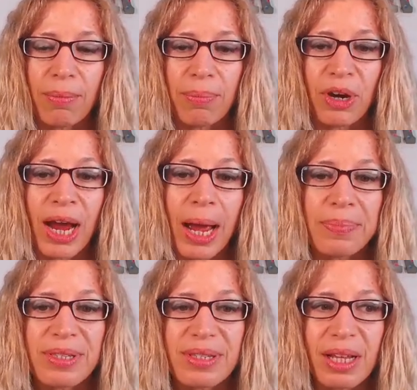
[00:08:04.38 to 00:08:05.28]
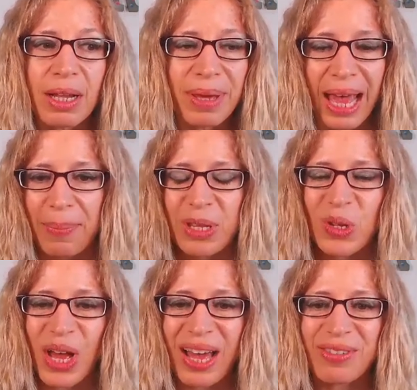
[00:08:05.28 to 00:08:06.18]
Perhaps he'll be happy
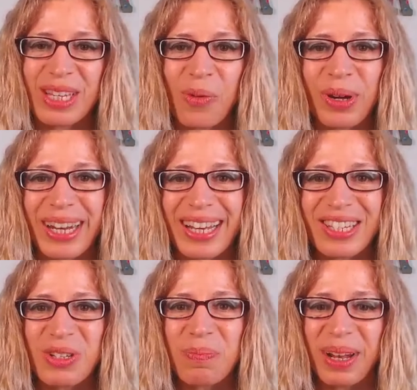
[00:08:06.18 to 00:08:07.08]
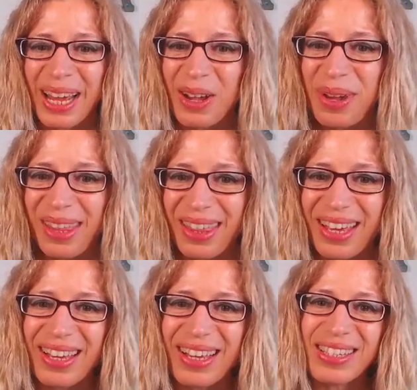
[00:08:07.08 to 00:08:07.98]
to have someone else to play with,
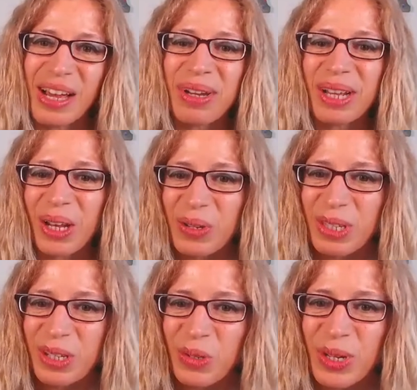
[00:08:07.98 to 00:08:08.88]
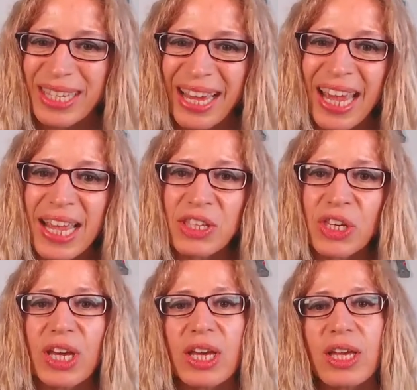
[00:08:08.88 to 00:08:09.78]
someone closer to his
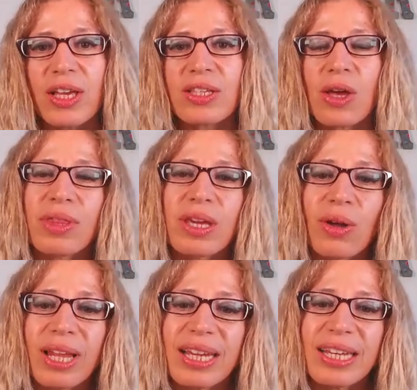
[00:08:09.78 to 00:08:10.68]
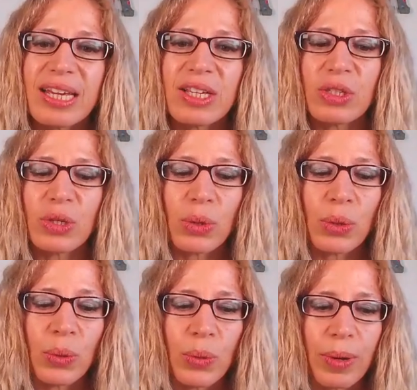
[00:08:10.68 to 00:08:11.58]
age. So the whole idea is
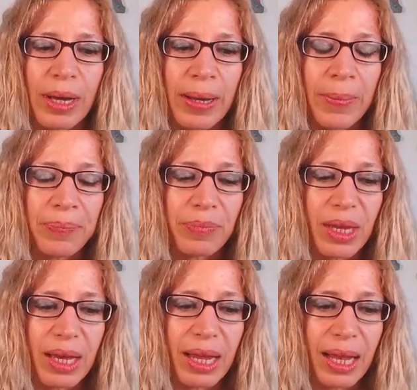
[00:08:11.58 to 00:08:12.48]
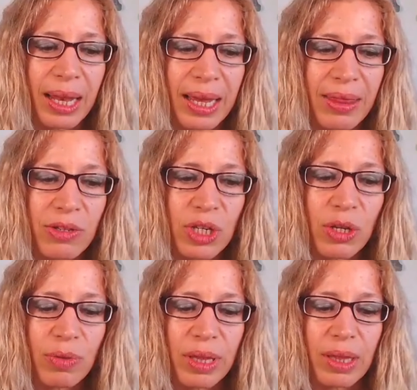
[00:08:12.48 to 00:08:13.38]
to let the
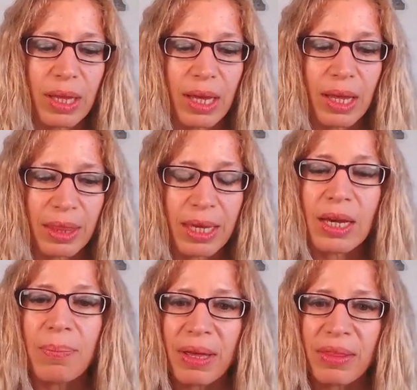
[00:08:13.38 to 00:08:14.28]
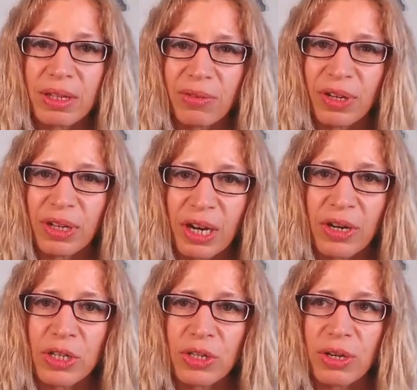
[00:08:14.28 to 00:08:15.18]
children think about the different
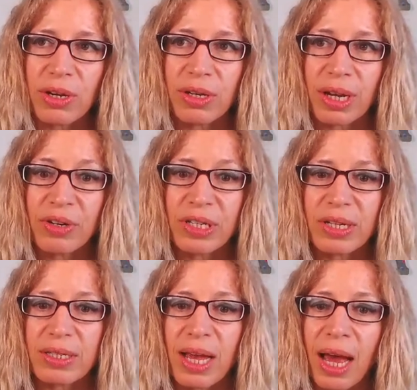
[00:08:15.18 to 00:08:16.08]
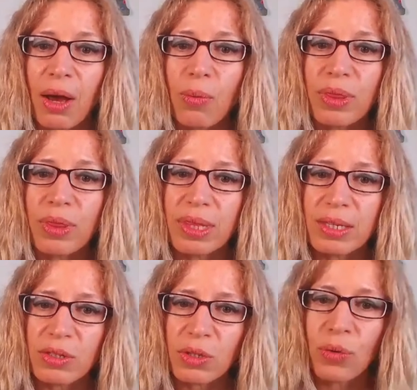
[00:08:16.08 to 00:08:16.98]
characters. How would
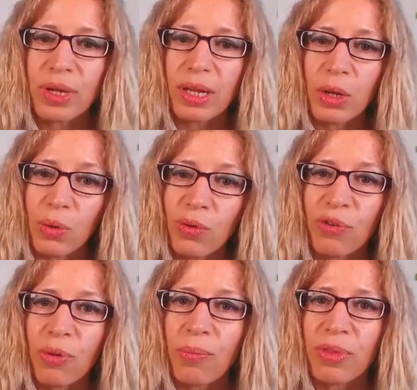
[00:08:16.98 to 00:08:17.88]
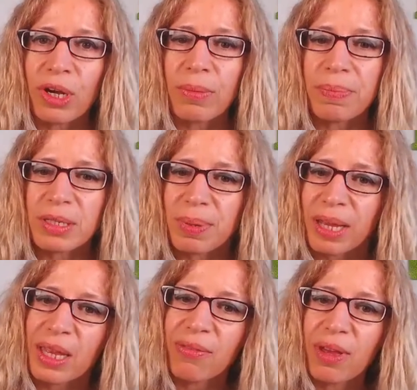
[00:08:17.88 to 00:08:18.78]
this story look from their
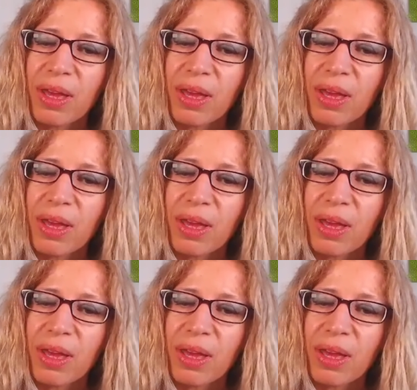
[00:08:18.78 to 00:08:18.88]
perspective?